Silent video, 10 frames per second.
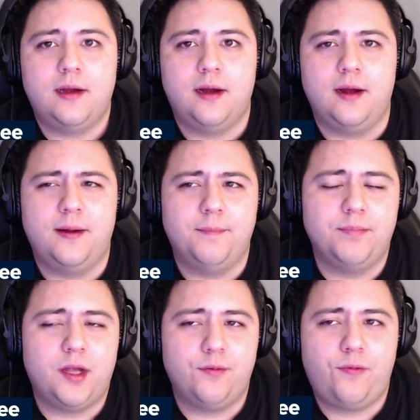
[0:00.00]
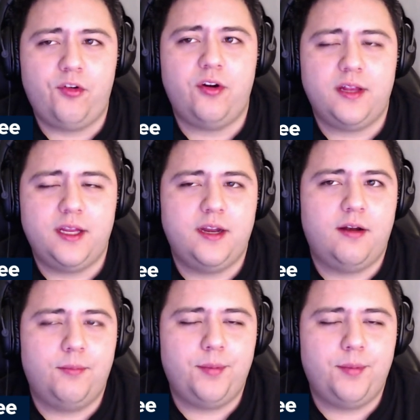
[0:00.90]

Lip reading: Unfortunately, you know,